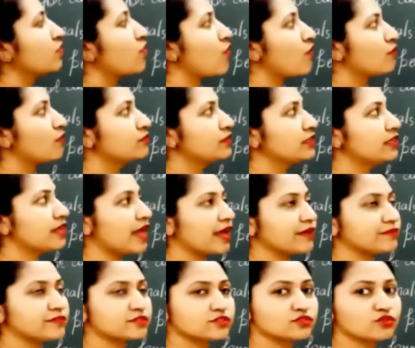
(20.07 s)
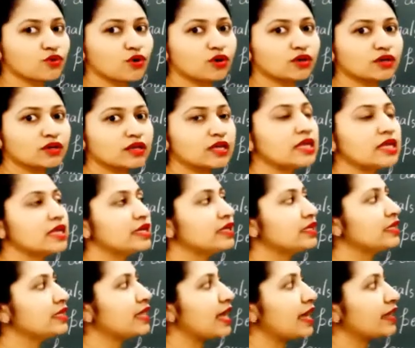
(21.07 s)
of the livestock
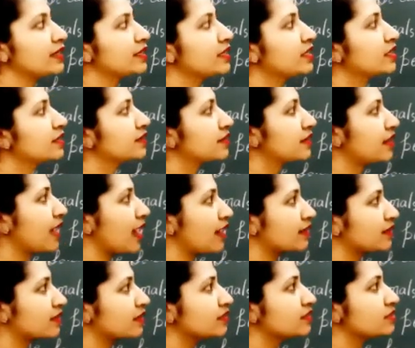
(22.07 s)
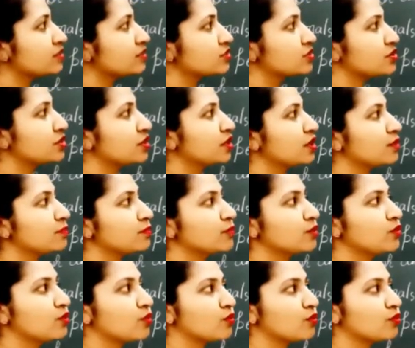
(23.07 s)
like cattle,
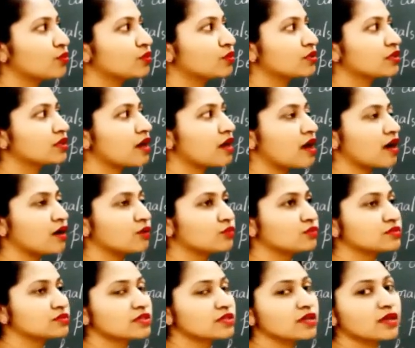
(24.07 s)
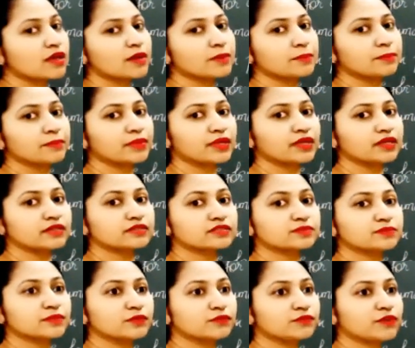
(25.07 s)
sheep, goat, cows,
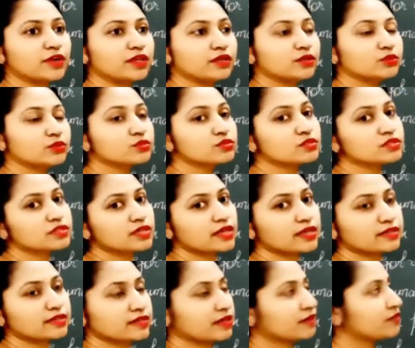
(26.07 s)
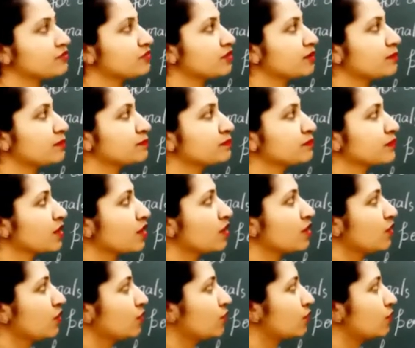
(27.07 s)
pigs, buffaloes, etc.
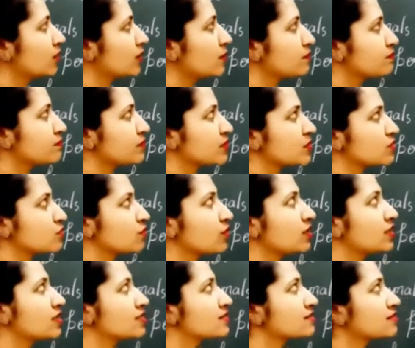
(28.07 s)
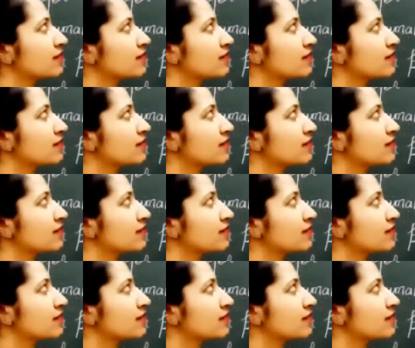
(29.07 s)
Okay, so it is